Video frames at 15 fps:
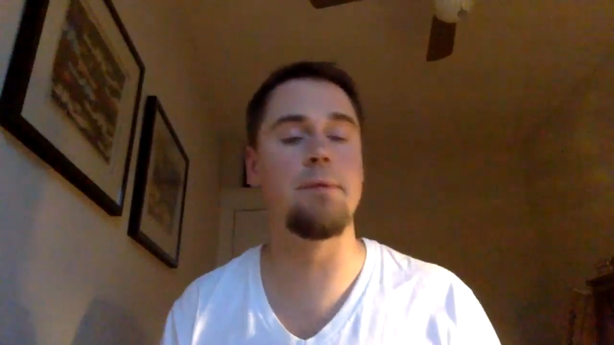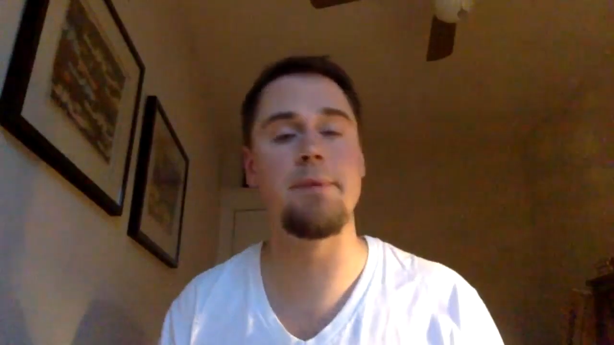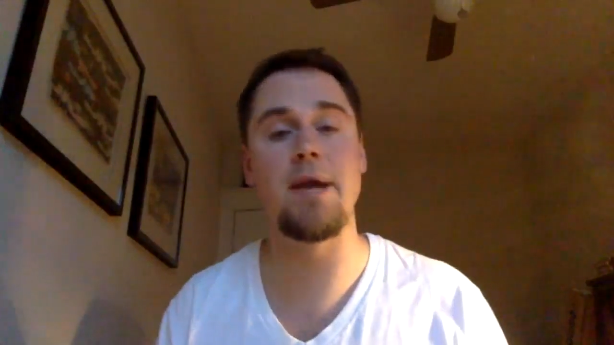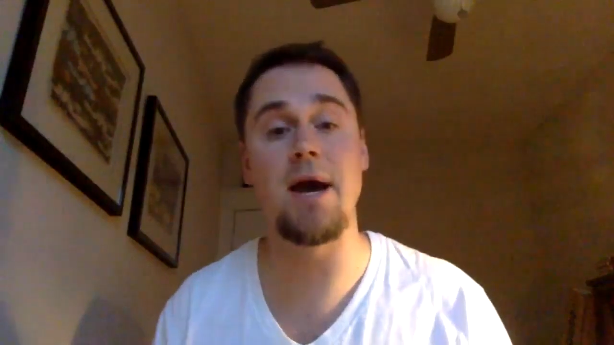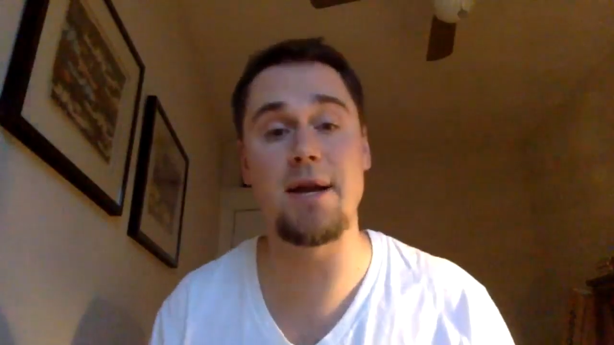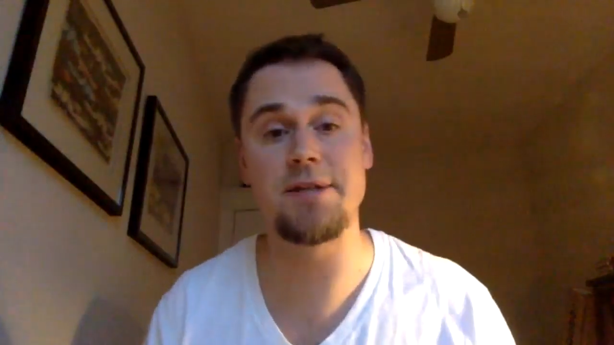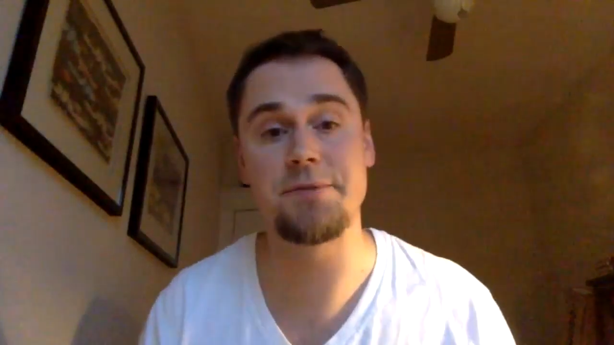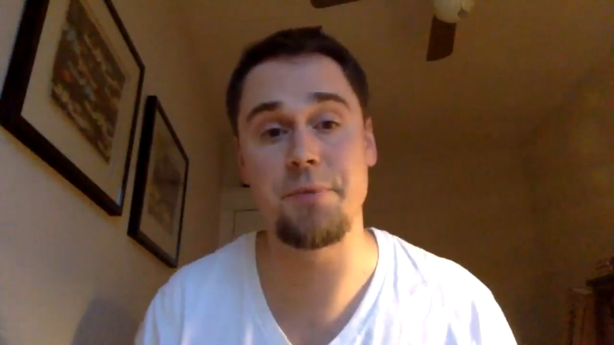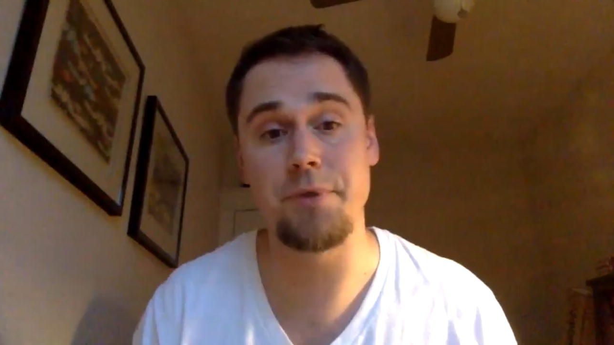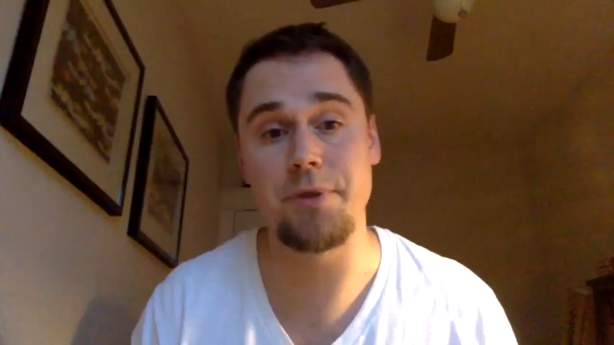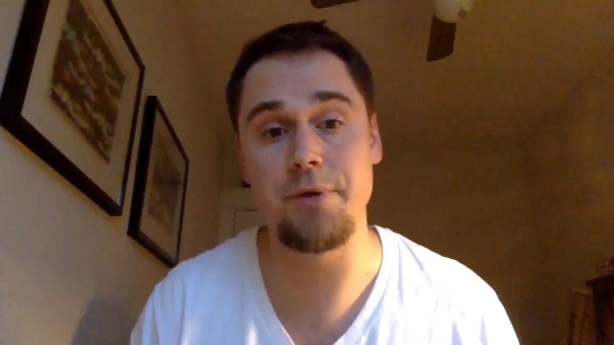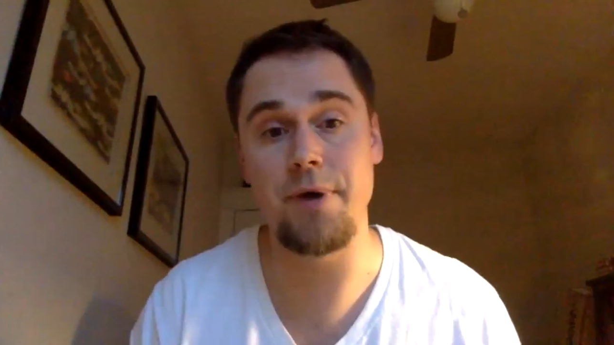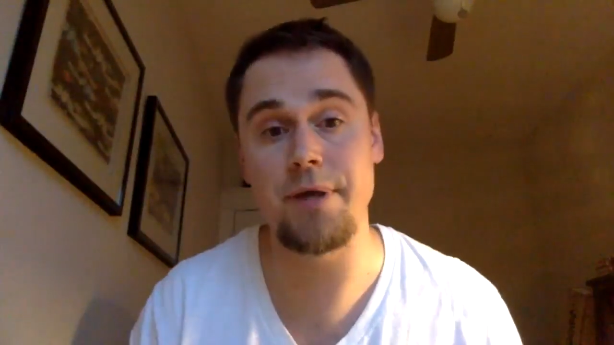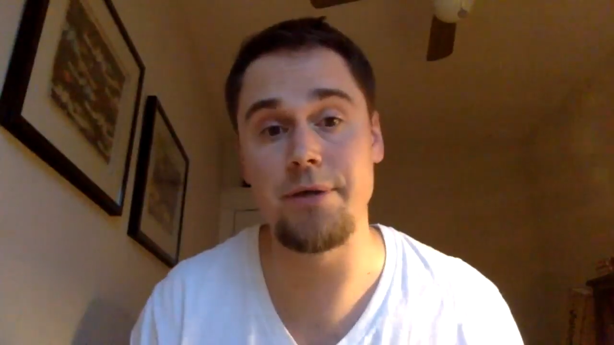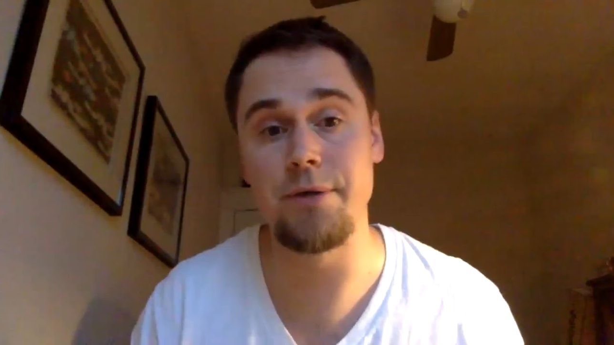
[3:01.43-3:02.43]
to be honest with
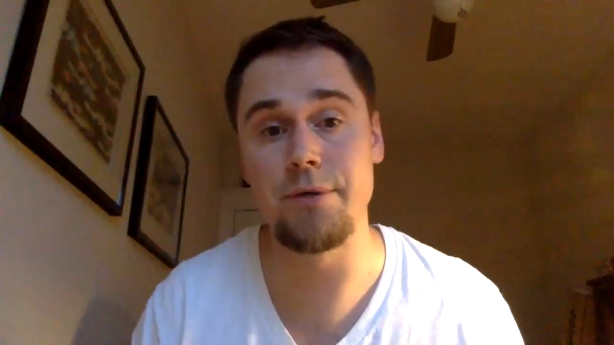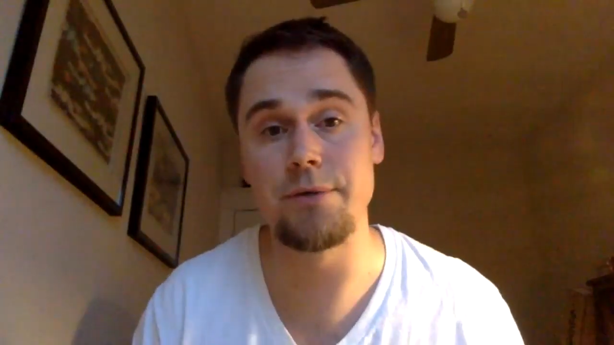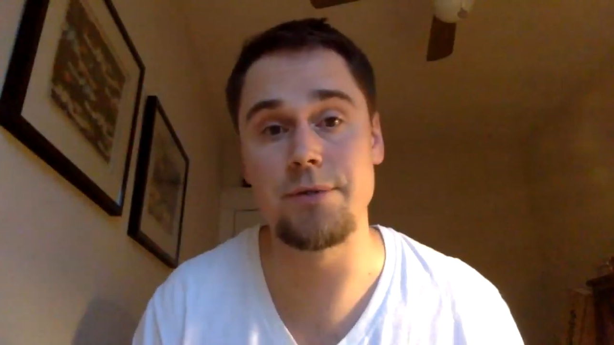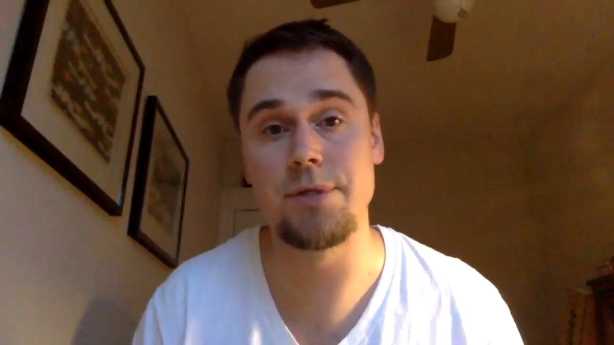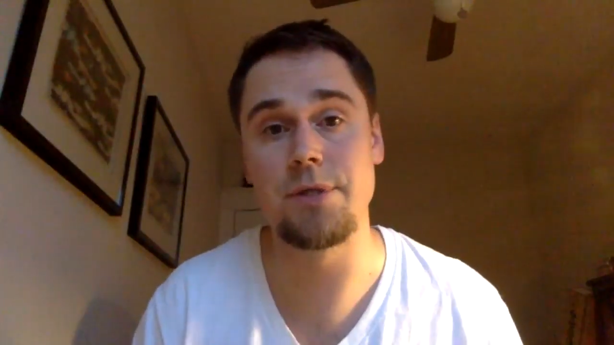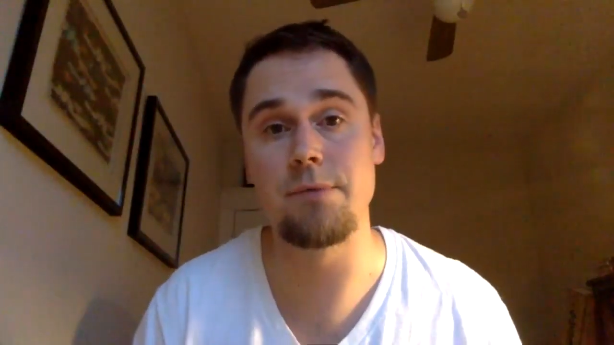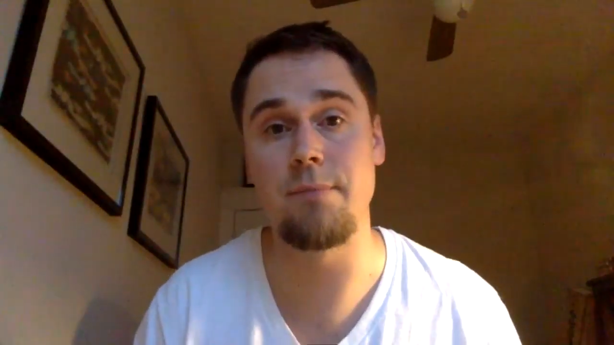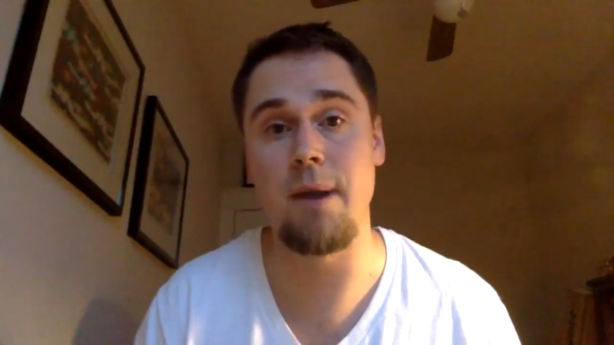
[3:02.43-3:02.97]
you, I use